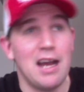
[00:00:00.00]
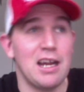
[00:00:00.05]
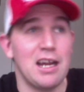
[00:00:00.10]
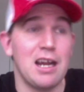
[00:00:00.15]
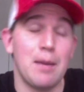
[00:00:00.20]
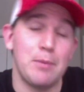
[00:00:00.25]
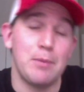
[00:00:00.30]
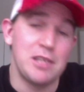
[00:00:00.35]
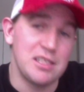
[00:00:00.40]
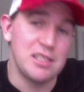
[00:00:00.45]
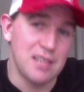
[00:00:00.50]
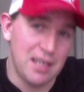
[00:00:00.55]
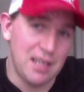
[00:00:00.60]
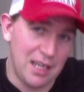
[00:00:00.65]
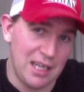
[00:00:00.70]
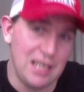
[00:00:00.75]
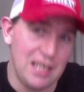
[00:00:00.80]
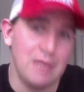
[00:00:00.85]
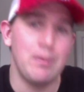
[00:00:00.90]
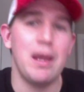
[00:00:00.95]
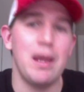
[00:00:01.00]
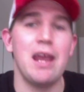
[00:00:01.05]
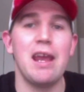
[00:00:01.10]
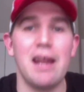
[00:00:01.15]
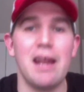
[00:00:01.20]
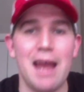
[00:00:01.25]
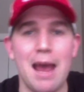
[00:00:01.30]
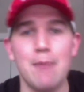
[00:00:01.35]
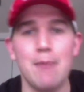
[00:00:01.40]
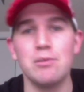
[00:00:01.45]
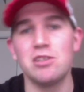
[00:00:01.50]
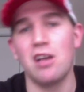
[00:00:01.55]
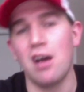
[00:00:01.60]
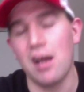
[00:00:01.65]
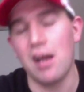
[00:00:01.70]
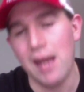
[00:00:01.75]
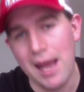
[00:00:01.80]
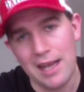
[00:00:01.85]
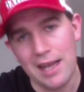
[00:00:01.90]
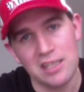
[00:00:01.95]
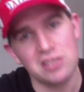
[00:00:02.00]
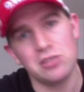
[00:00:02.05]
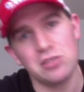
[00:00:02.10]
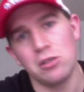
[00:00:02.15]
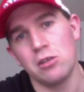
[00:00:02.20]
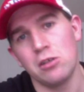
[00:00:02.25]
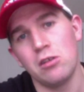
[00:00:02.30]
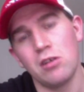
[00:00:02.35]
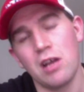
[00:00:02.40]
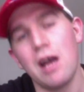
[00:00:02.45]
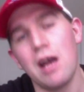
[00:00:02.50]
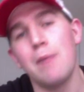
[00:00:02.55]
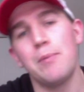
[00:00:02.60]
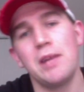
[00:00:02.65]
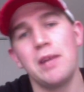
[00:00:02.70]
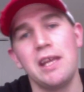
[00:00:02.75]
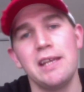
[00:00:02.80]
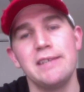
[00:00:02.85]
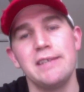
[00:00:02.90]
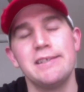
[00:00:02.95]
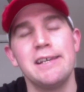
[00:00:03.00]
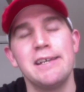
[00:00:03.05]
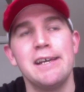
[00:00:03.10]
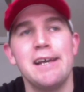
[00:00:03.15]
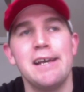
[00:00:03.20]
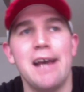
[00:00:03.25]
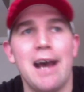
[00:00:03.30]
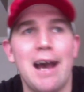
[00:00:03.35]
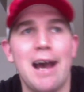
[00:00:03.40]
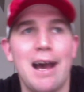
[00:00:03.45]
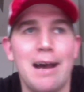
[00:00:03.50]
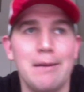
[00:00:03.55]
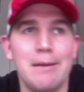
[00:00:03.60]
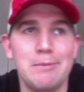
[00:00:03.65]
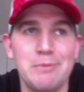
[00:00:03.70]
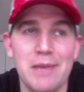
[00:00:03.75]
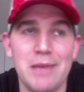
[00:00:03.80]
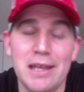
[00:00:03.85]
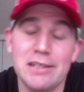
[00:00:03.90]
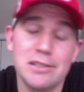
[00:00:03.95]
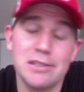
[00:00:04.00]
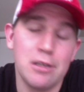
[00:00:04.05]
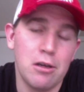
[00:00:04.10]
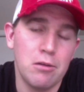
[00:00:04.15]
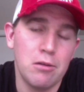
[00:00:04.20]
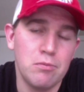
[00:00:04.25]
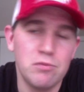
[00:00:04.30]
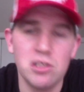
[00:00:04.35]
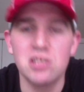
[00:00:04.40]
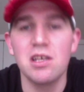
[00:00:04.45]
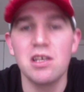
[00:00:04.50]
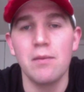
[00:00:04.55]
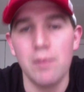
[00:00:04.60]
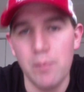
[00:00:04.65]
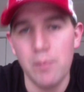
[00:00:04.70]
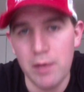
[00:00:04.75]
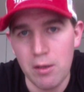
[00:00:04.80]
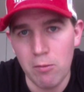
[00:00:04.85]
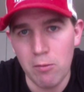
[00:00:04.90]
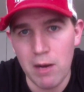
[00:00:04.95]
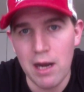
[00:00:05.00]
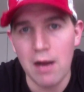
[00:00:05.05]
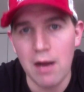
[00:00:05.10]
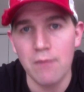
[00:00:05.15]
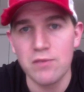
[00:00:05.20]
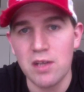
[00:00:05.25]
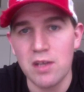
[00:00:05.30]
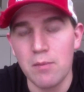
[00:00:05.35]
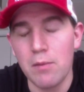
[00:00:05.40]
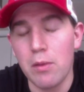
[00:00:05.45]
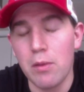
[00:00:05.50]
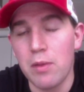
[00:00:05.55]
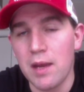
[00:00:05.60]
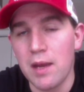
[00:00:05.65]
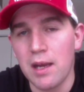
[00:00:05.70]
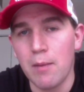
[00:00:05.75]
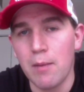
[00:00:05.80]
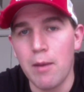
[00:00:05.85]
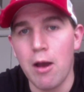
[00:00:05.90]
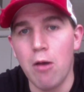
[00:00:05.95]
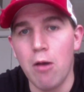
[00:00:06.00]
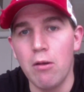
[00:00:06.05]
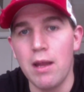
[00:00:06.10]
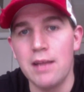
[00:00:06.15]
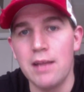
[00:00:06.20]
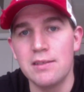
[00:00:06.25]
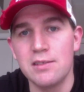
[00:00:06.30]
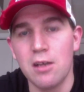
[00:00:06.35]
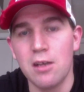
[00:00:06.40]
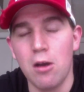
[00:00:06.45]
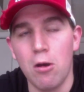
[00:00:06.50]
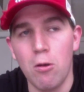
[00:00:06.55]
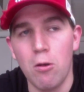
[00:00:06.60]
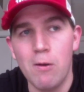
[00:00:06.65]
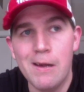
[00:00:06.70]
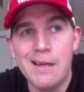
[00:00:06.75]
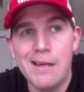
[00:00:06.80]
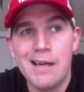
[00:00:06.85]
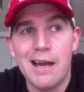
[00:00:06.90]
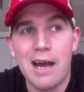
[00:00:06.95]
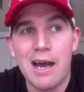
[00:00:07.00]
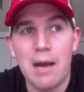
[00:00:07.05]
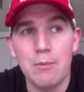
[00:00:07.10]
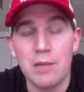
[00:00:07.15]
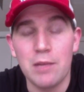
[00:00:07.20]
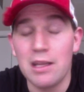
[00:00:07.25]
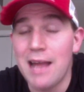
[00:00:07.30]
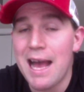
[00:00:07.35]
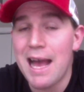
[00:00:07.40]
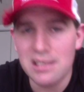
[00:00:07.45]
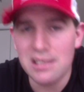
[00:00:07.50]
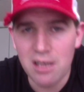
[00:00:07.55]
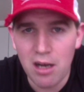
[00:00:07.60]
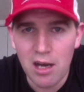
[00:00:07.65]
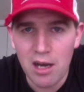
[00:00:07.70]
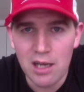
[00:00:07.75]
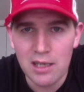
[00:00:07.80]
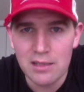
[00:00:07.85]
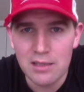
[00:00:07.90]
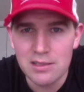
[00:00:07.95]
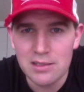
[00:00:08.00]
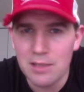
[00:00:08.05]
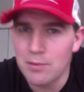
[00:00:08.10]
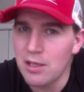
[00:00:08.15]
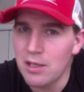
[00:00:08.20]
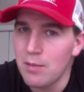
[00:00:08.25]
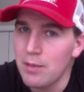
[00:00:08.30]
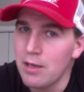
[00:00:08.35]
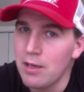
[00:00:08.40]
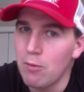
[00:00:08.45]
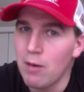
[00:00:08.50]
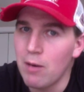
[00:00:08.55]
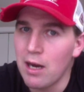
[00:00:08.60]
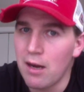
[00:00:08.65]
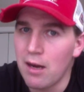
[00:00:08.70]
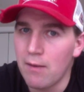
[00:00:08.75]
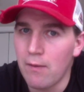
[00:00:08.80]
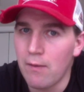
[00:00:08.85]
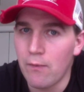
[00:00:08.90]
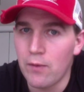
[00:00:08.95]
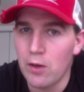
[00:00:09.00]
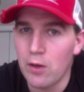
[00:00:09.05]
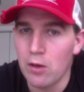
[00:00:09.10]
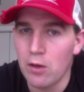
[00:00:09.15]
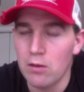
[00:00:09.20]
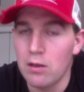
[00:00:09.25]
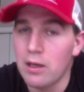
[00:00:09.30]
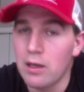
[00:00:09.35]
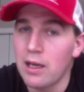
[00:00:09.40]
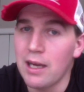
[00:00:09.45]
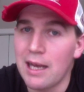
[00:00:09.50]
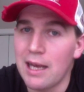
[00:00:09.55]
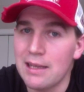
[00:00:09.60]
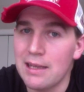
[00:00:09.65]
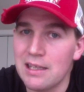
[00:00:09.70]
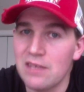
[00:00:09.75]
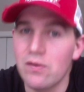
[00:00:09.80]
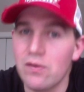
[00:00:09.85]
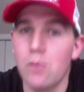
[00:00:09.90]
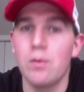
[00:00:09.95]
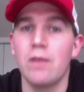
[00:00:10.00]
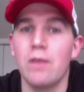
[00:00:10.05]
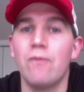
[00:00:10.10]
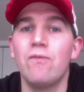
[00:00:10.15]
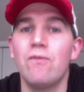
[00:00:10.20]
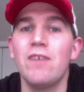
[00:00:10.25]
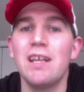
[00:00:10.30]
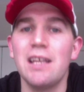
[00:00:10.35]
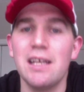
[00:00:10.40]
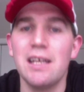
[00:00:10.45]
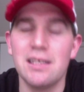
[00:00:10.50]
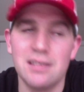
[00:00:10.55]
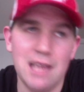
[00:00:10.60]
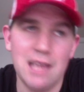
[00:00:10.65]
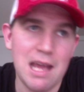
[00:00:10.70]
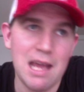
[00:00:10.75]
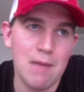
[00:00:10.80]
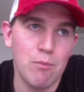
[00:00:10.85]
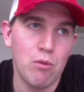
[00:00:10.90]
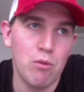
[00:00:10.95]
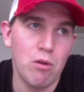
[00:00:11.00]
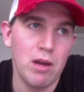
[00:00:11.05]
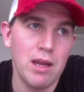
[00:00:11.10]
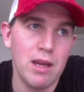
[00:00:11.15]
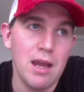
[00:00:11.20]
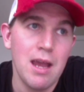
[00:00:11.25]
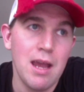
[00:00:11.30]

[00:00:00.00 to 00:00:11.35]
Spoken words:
companies like eBay and Amazon, external companies. And so just something to be aware of, something to think about. And so the last con, and something to be aware of if you're looking at this from an affiliate standpoint,